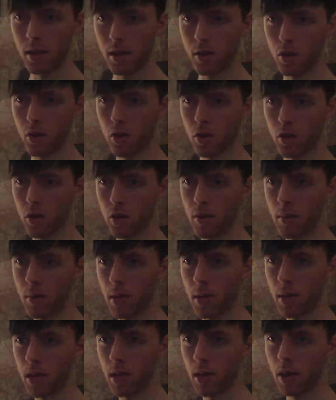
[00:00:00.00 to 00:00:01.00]
And it
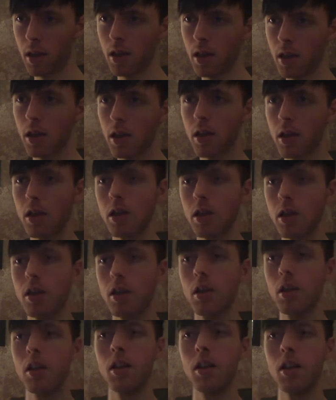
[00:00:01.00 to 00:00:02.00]
should make
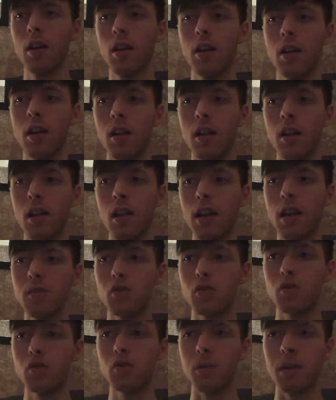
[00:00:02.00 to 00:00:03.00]

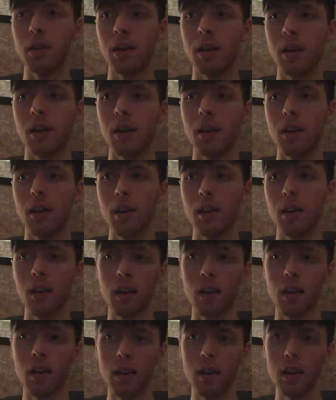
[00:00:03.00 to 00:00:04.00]
live streaming
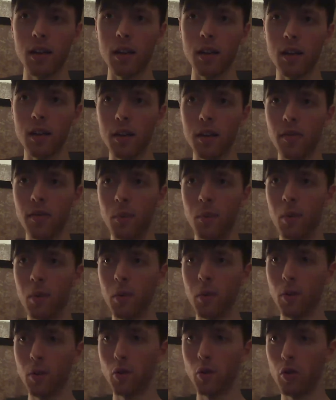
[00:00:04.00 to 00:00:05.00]

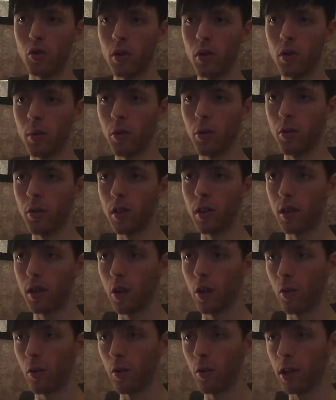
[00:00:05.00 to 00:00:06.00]
even more enjoyable
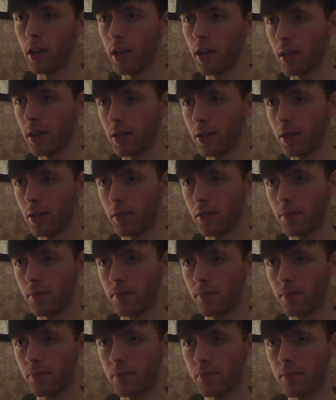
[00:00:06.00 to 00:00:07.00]
than it already
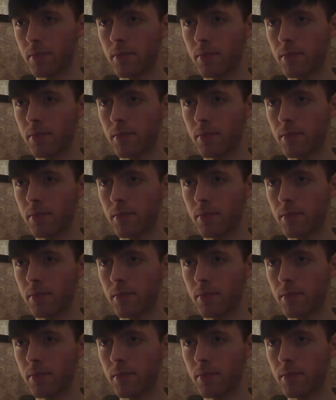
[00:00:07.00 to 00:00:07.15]
is.